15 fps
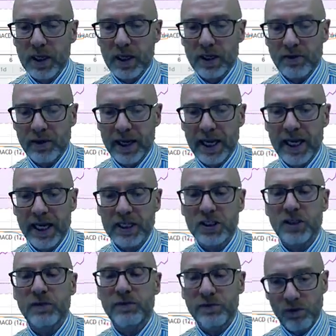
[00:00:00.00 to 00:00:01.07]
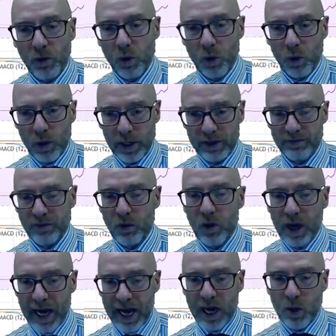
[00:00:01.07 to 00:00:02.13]
Right, here's the four
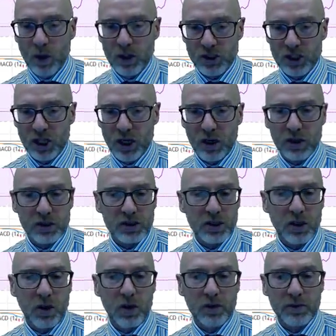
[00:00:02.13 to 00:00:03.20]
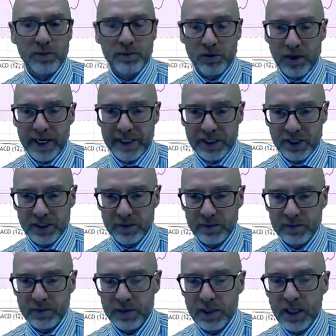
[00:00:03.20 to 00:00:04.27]
hour chart on Brent.
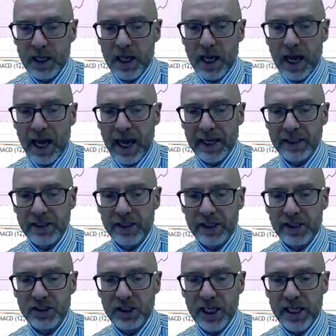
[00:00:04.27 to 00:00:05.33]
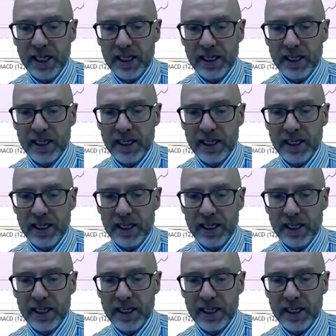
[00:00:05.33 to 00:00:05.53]
And you can see that